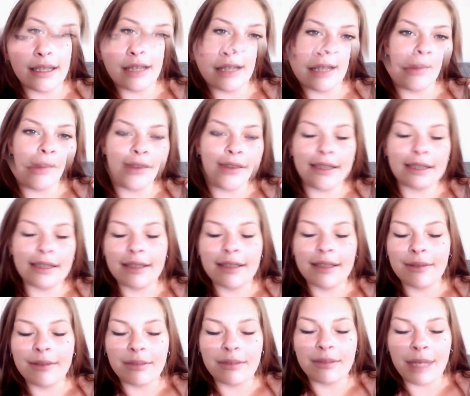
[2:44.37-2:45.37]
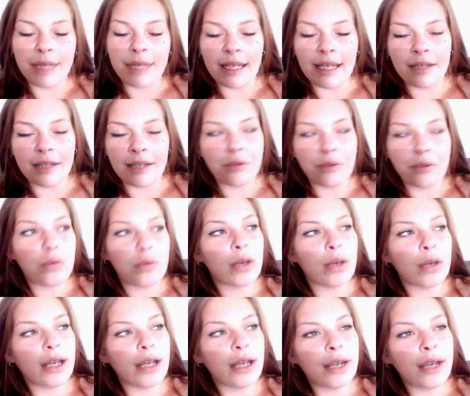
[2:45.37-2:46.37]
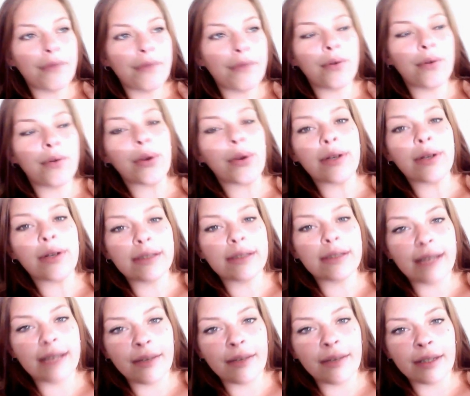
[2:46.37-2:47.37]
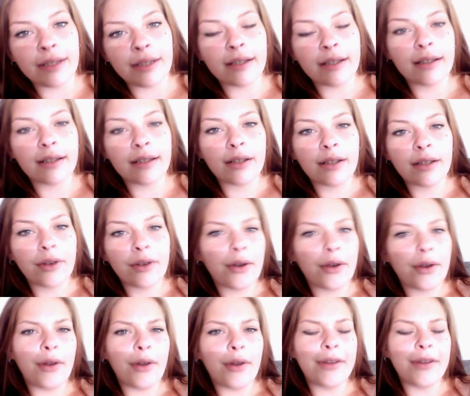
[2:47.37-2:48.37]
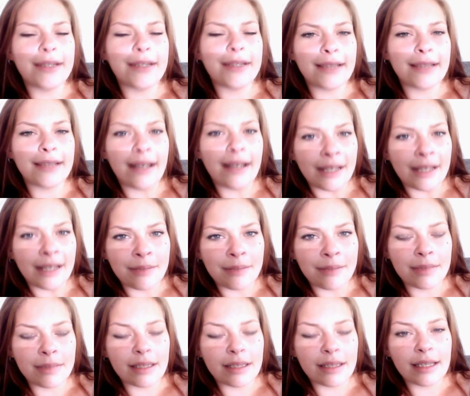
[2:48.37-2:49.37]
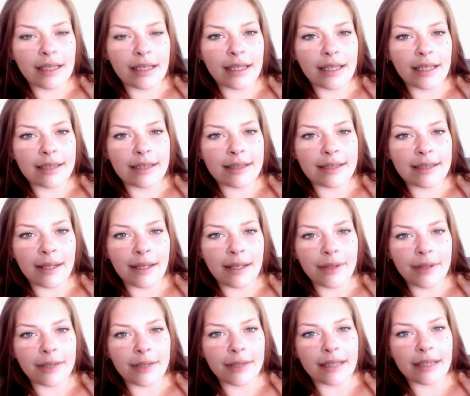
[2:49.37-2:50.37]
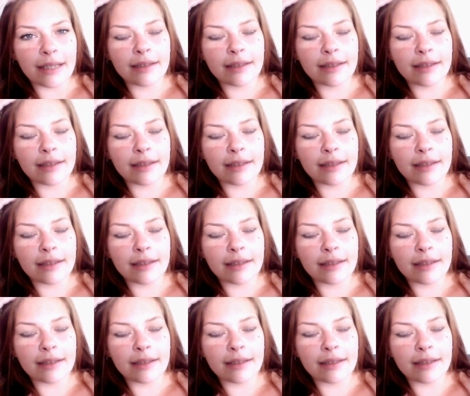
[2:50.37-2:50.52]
You know, dealing with pain 24/7 all the time, it gets tiring.